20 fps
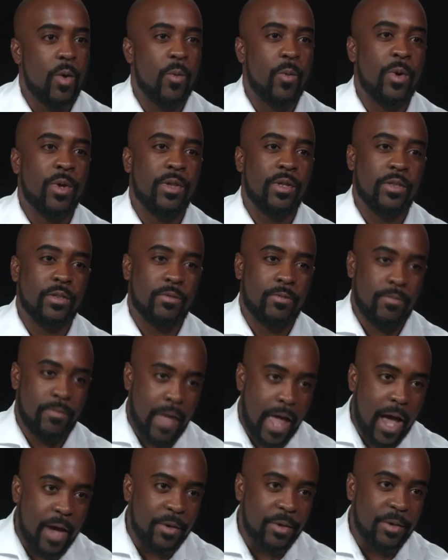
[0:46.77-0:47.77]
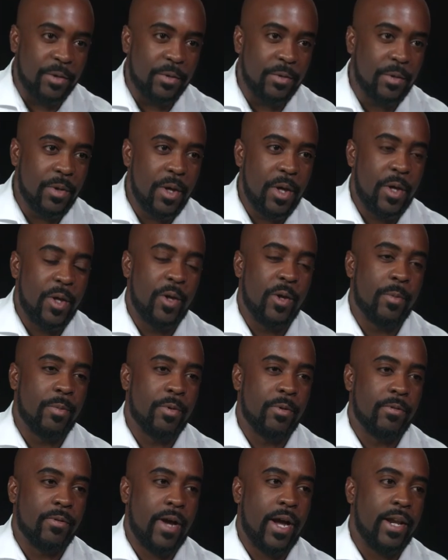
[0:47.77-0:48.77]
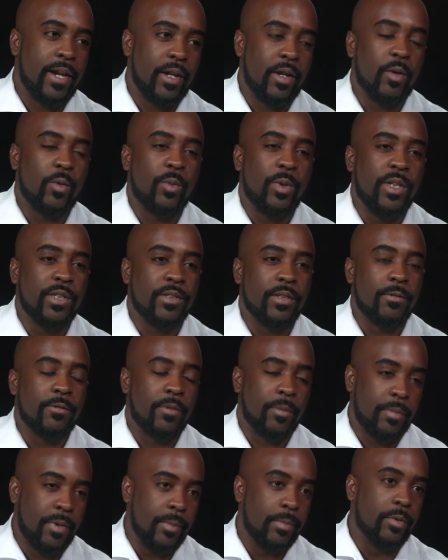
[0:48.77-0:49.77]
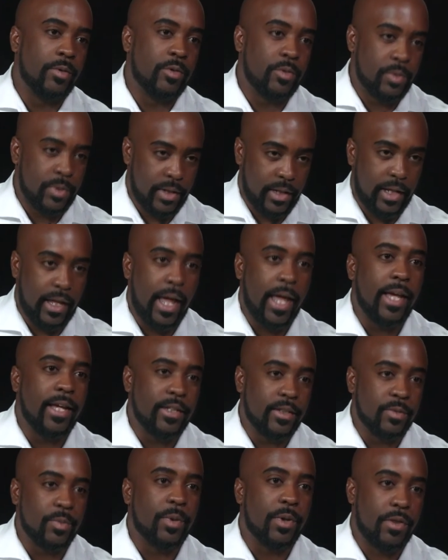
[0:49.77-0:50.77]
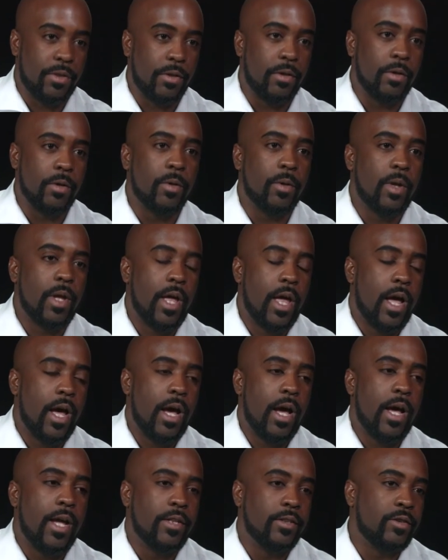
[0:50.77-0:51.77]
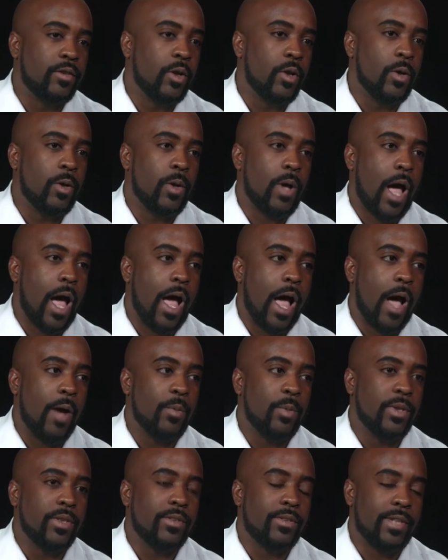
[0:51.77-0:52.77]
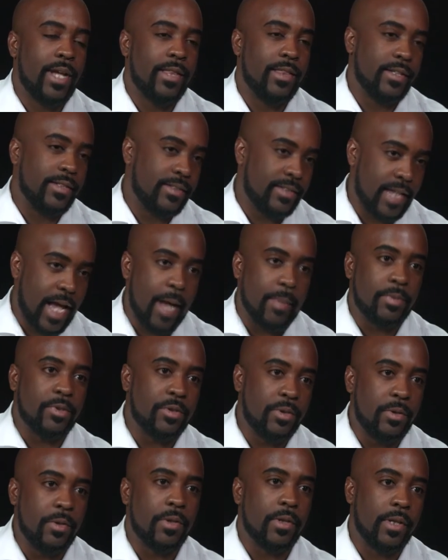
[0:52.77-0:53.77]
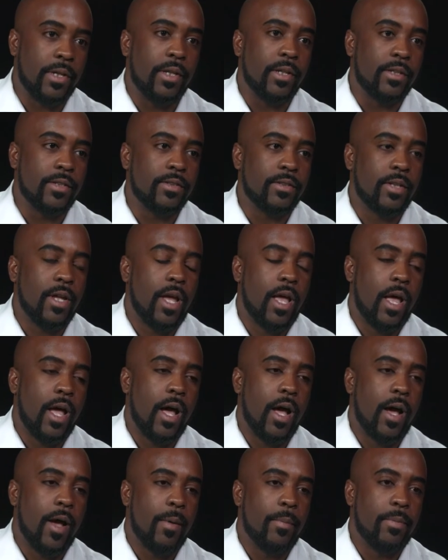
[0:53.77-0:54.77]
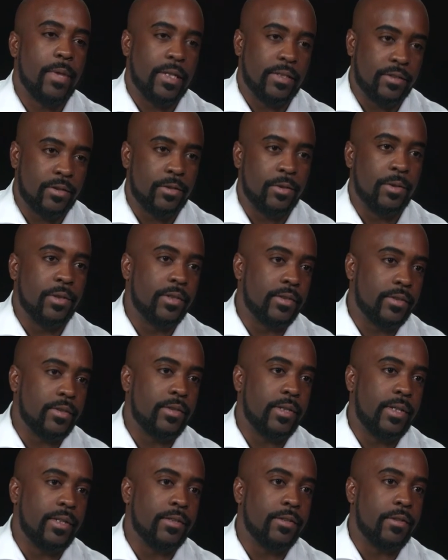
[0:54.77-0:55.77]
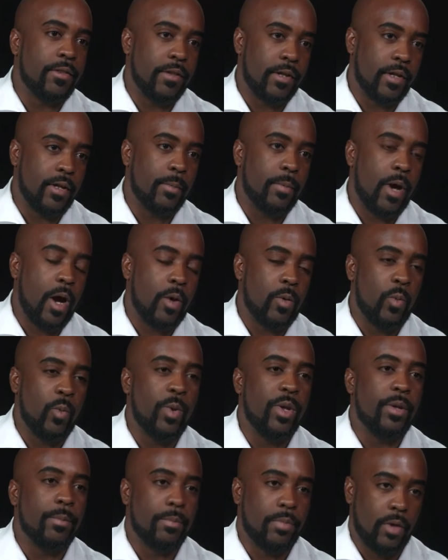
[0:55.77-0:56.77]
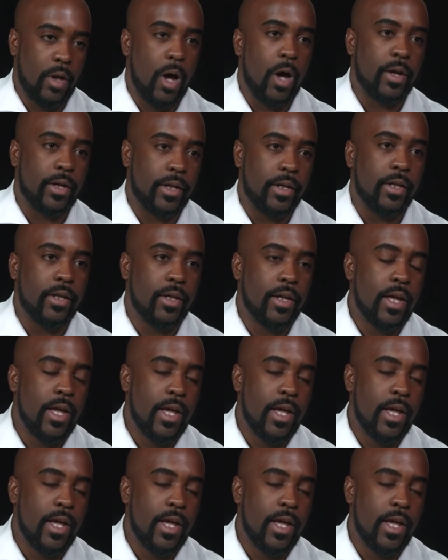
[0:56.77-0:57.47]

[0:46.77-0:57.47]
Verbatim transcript: Where there's value, you're providing a reason for people to engage with you. Uh, and so I, I, would say the top two things um, that students need to think about when blogging